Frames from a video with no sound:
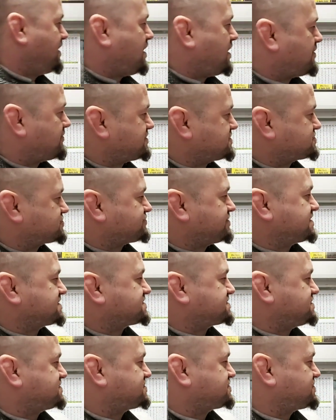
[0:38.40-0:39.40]
are
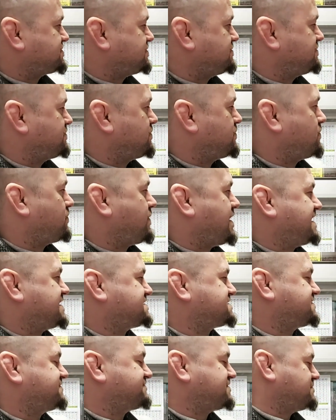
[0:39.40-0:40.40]
restricted to
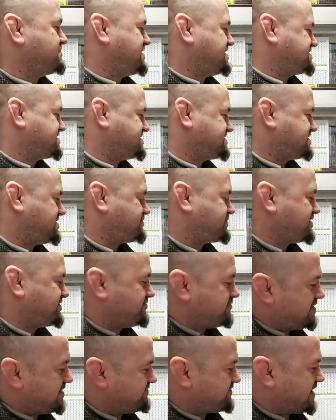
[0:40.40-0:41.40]
west of the Mississippi
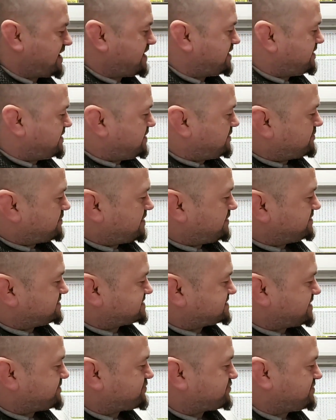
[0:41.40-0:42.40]
River,
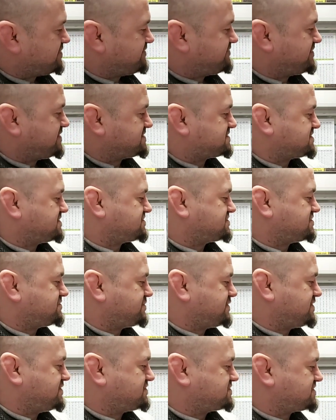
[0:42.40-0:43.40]
whereas their previous
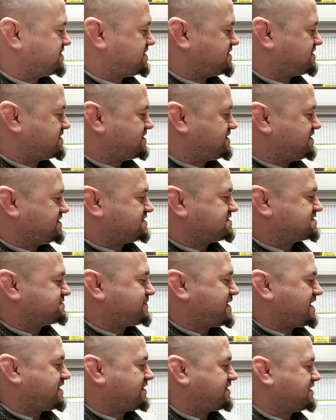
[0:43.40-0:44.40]
distribution
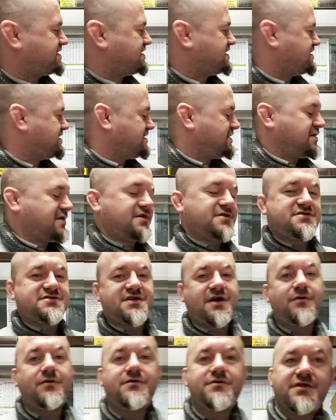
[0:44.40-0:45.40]
spanned the
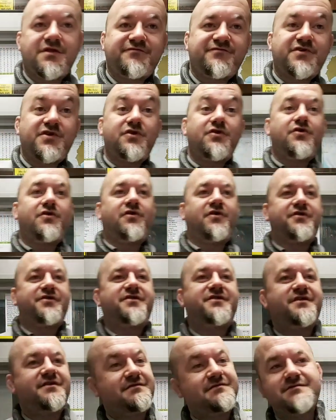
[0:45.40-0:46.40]
total of the
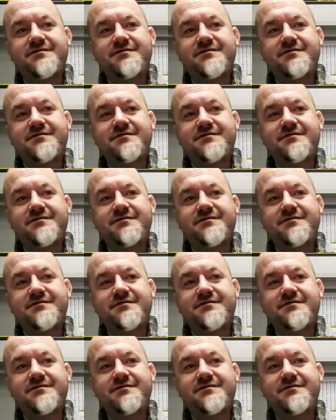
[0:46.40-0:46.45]
north.